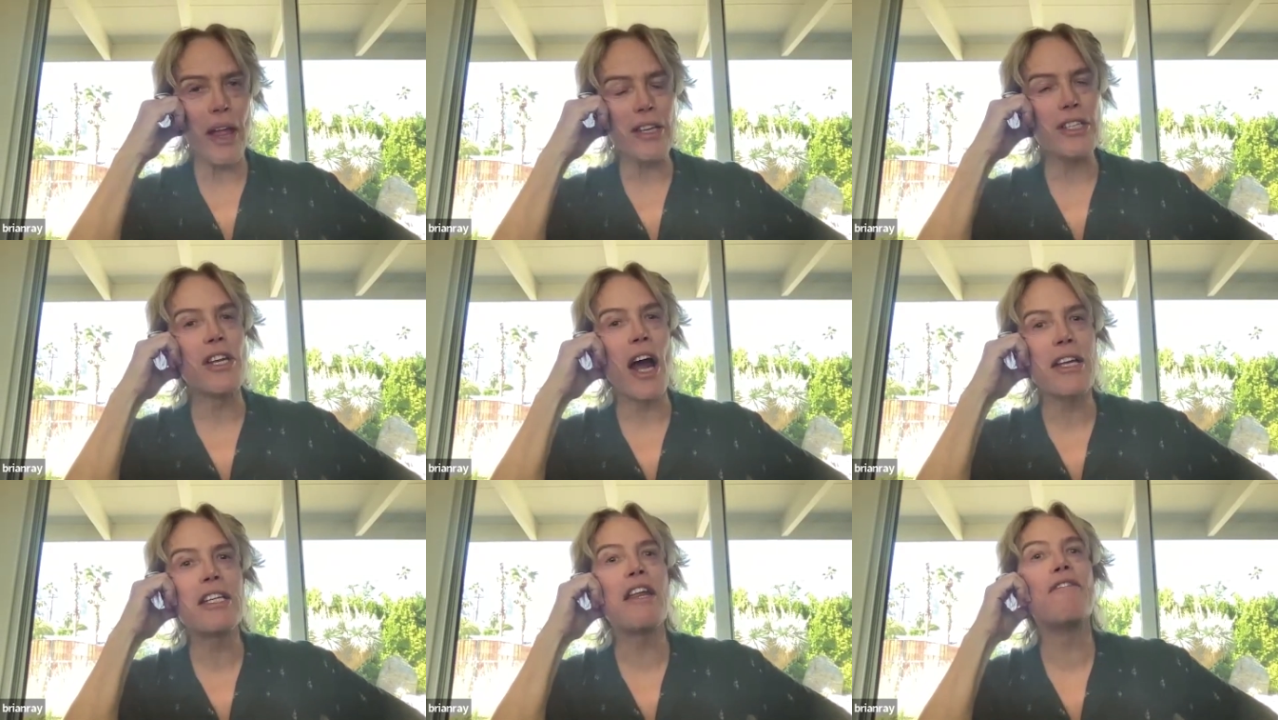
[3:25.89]
That's a
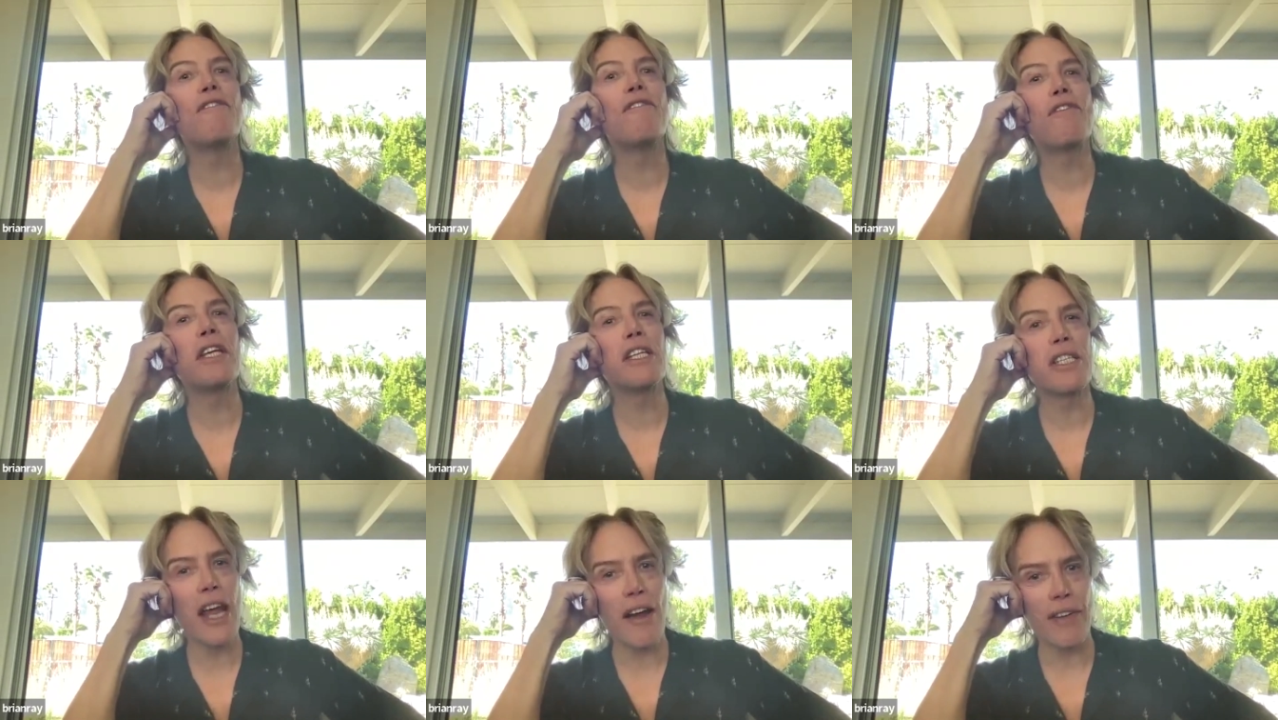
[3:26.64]

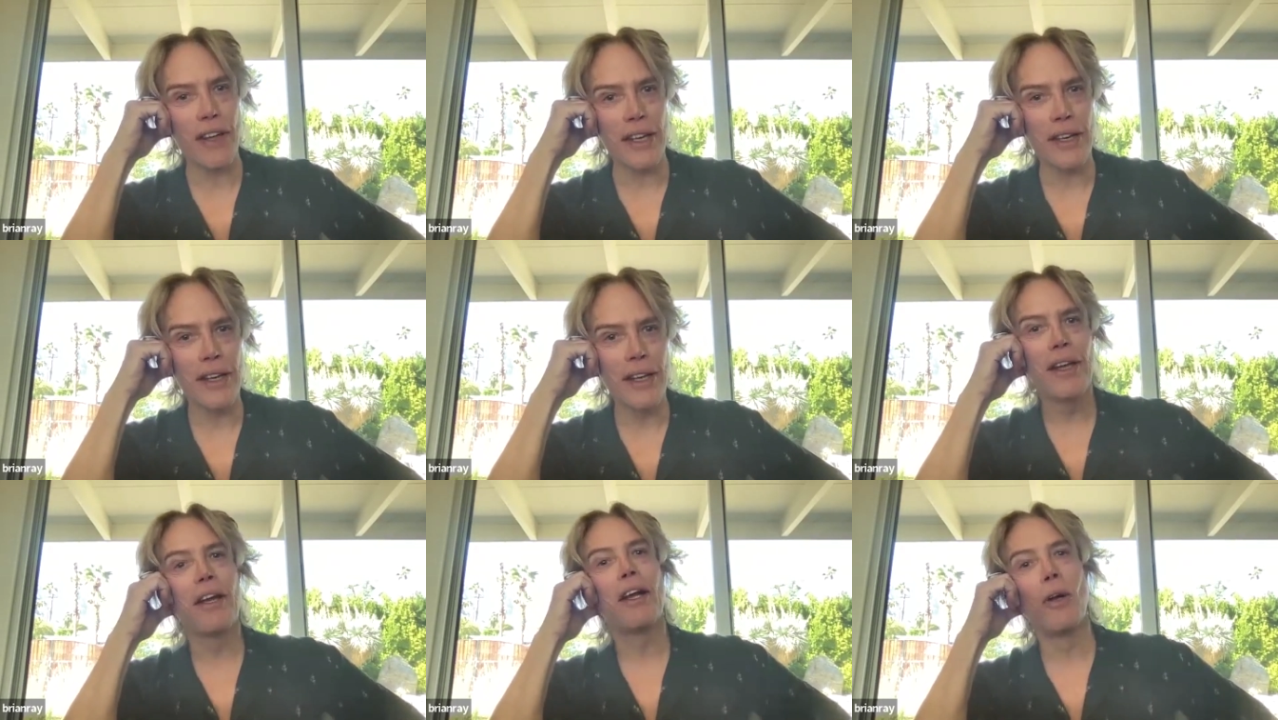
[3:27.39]
1957
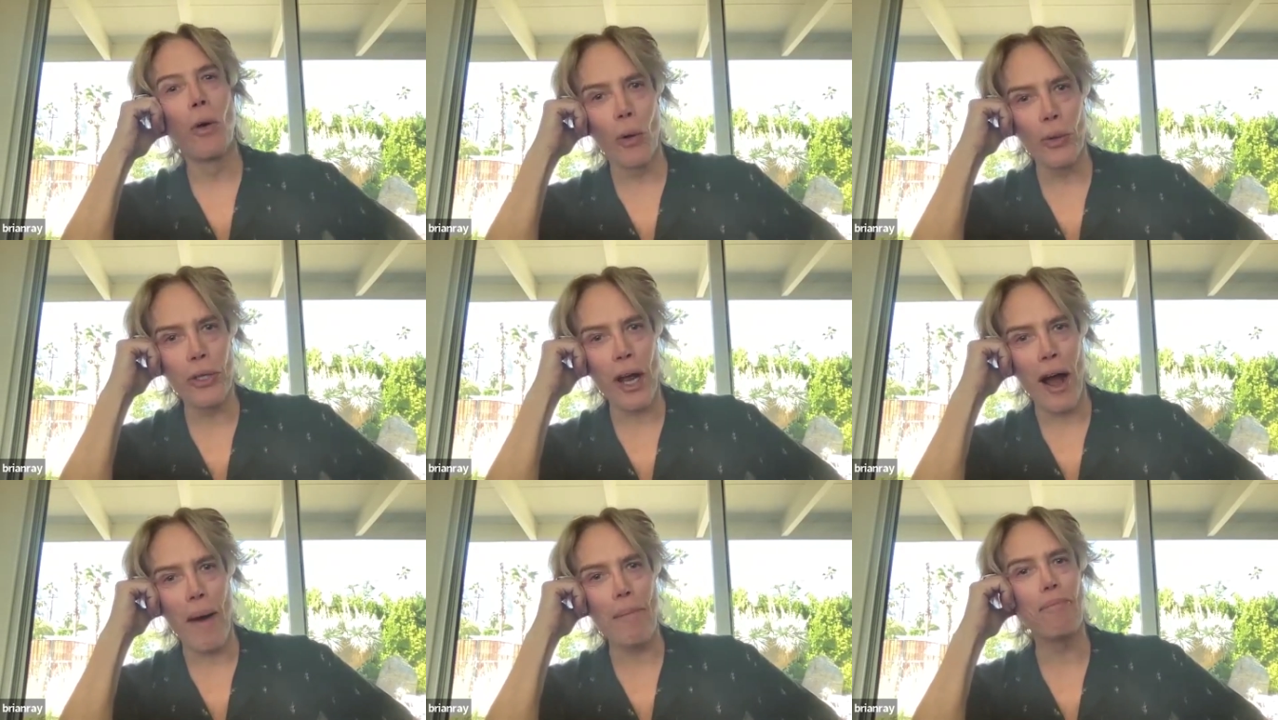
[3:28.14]
gold
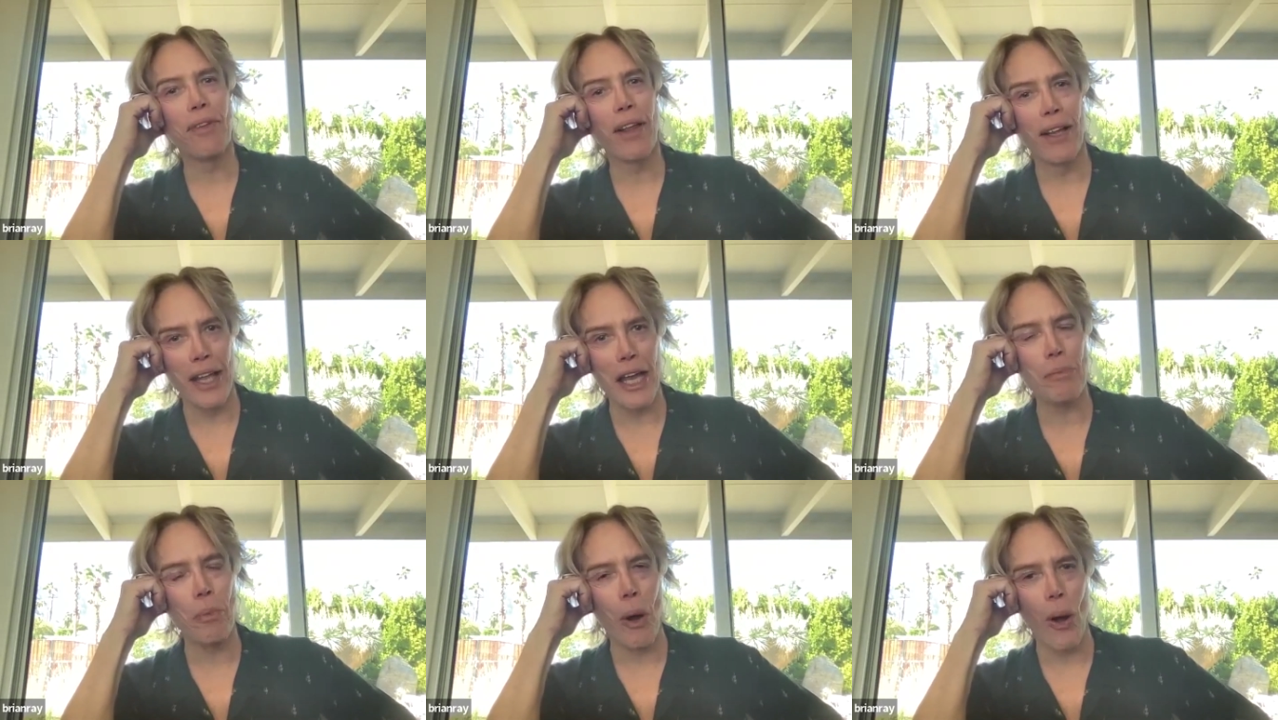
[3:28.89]
top
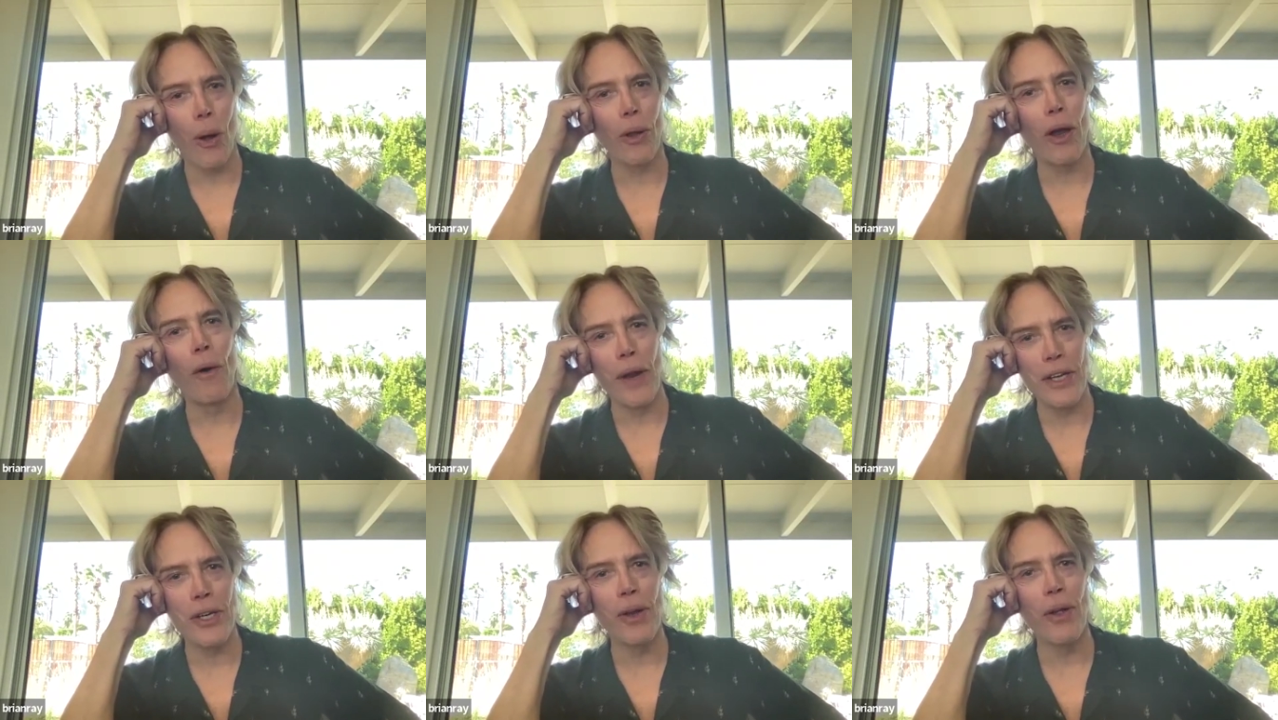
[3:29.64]
Les Paul
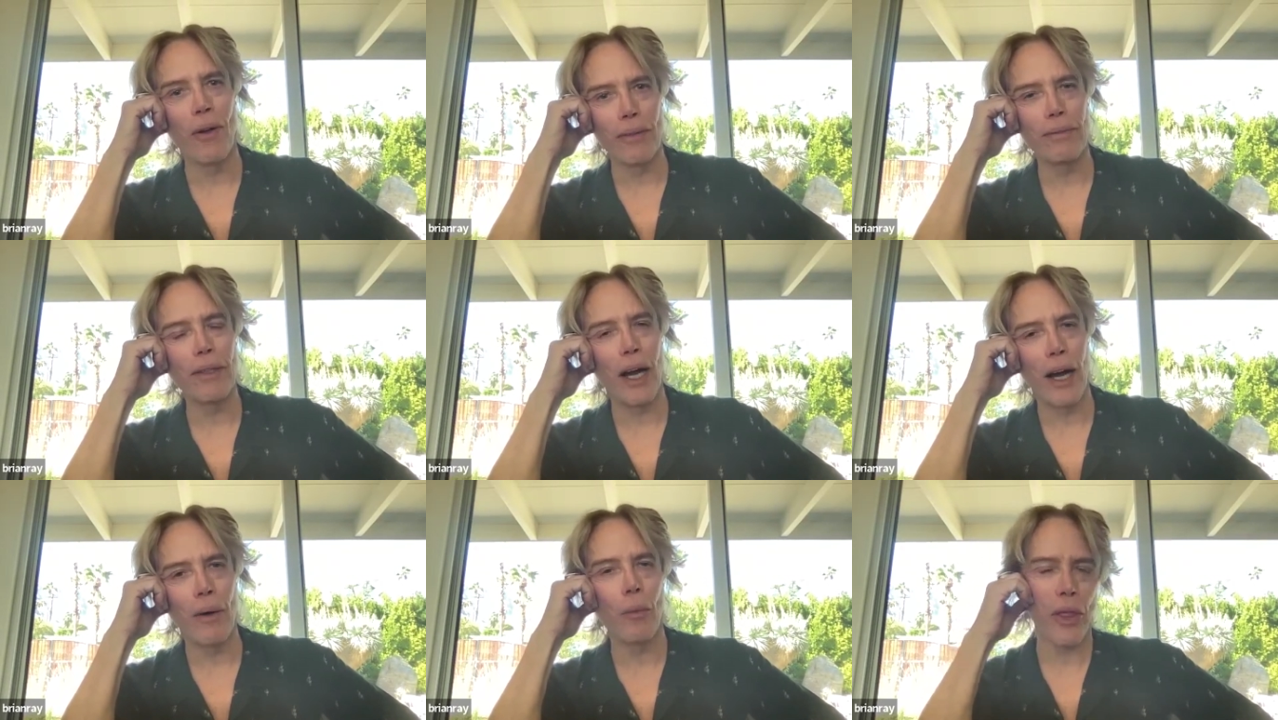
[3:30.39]
original
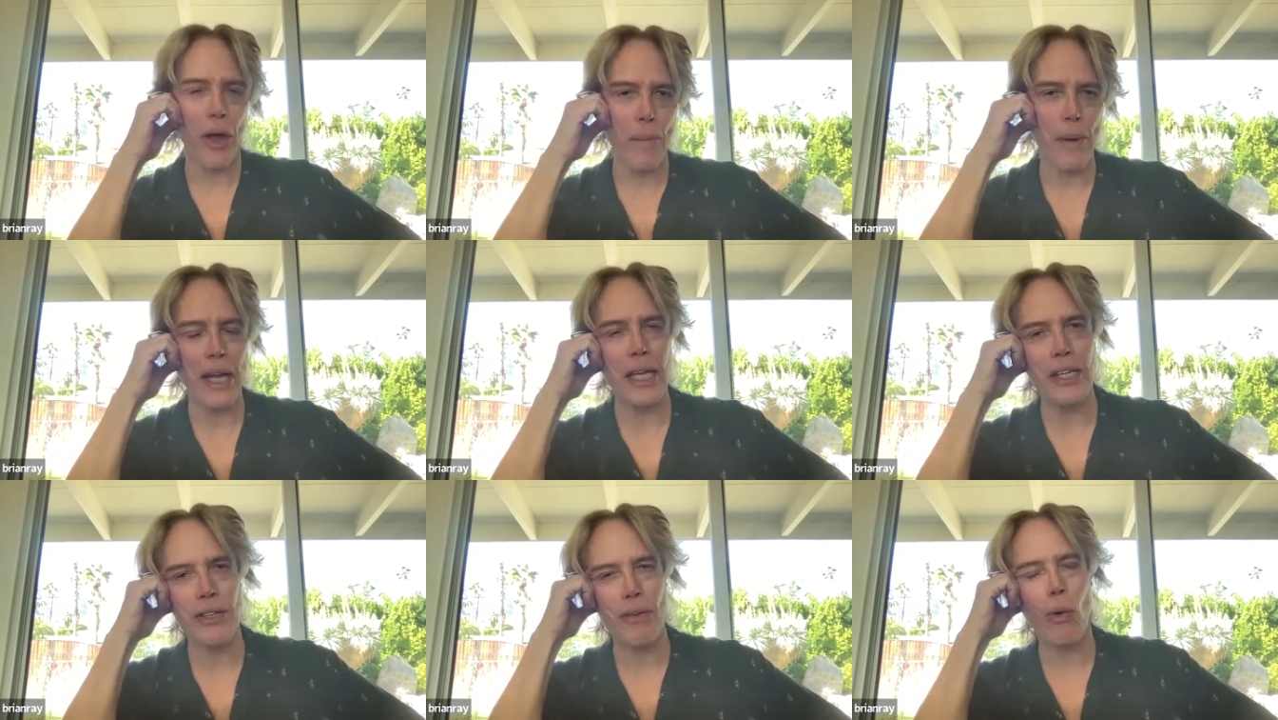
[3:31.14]
uh, with
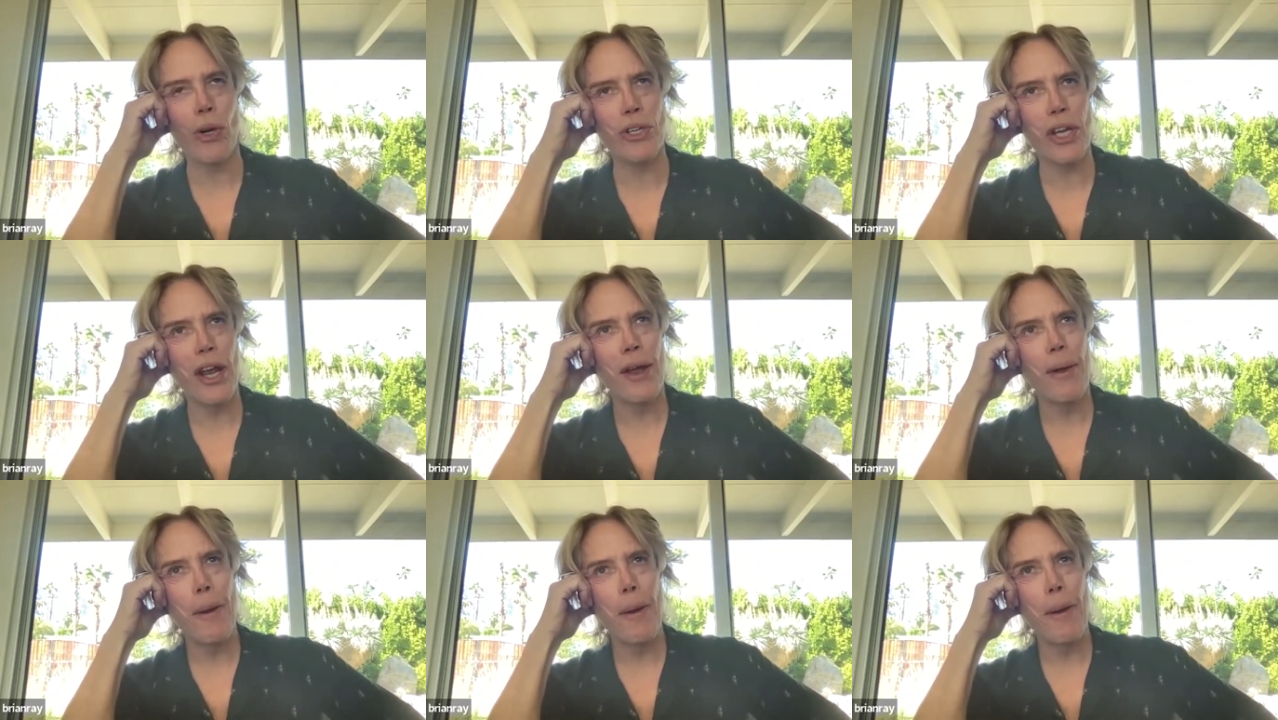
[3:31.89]
humbuckings, of course.